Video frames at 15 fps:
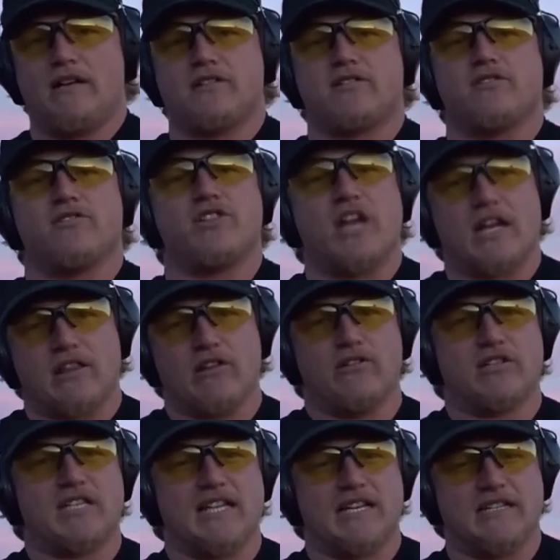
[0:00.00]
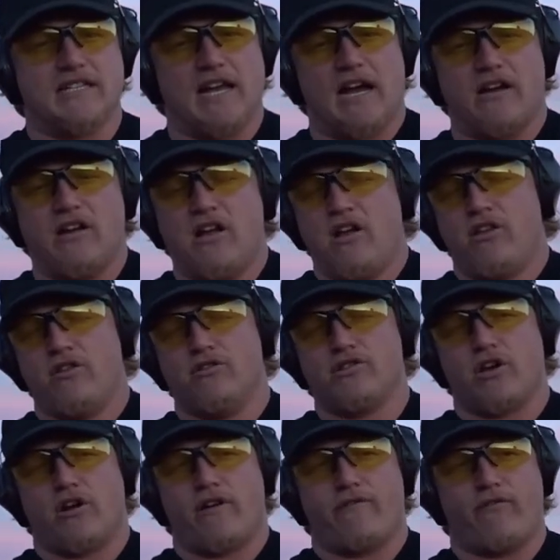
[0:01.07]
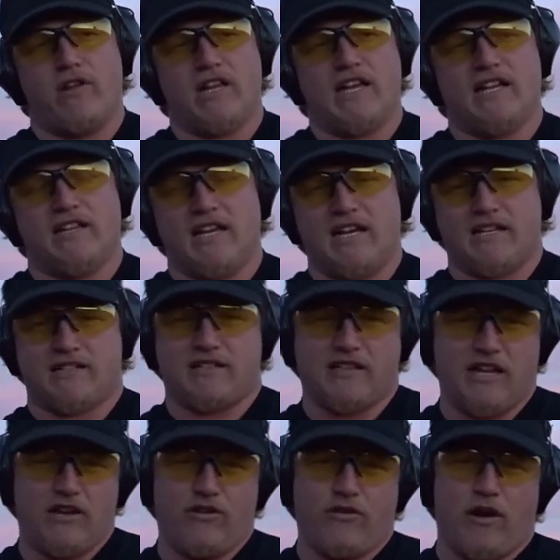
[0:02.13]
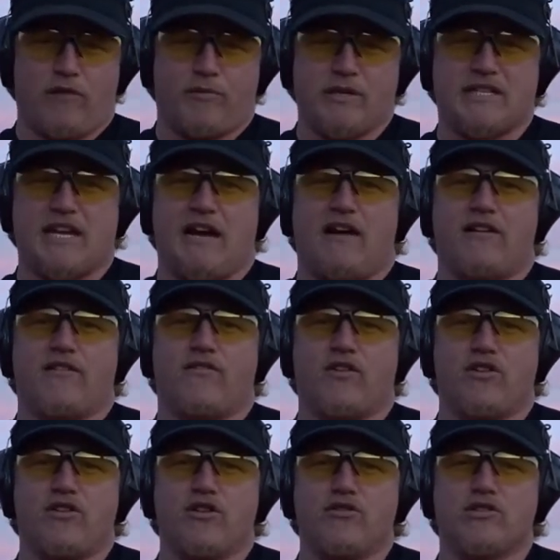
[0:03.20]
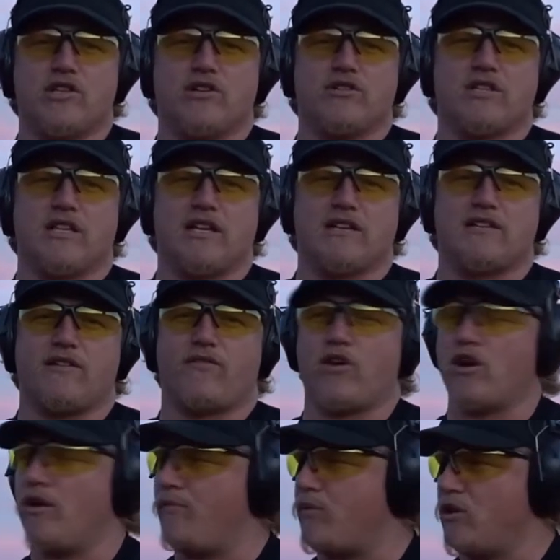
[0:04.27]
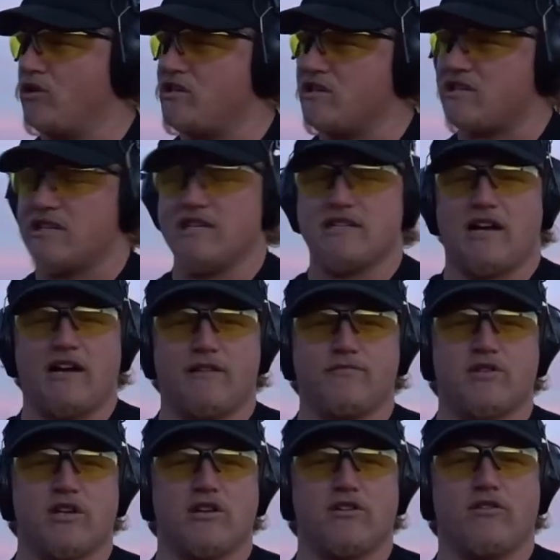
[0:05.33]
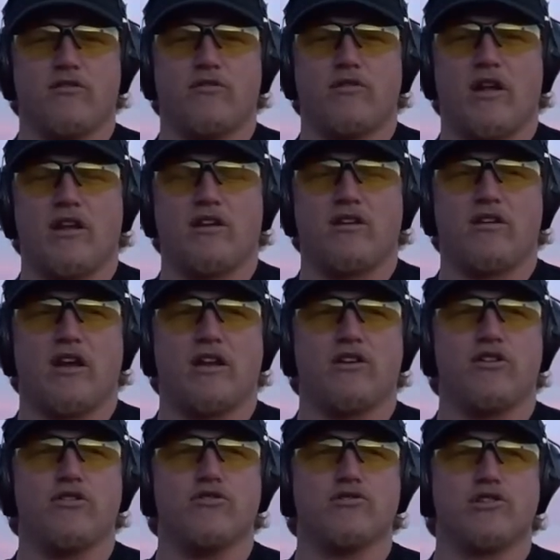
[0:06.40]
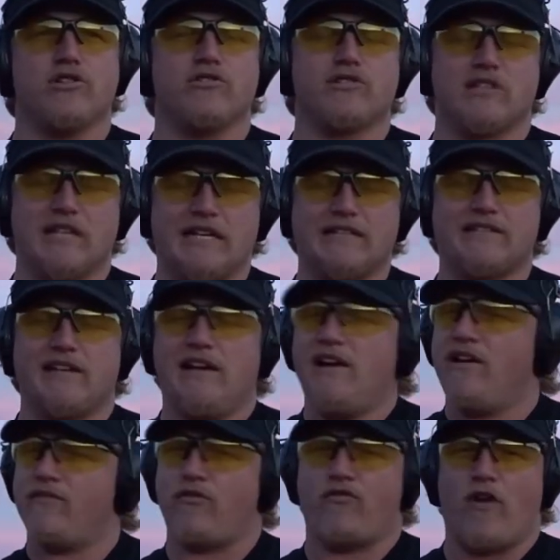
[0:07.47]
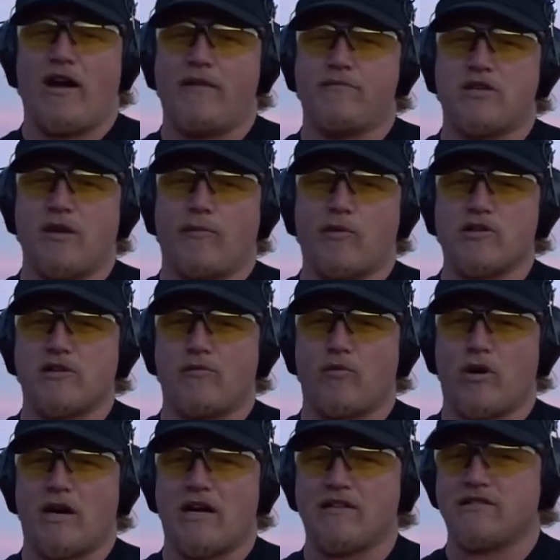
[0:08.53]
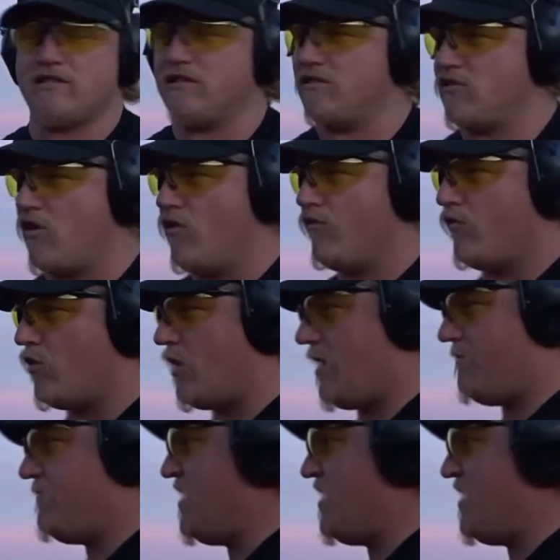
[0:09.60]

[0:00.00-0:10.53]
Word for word: So check those things out. Those are affiliate links. They do help us out if you use those links. If you're going to purchase these items and you and and you use those links, if you find them cheaper somewhere else, so go for it.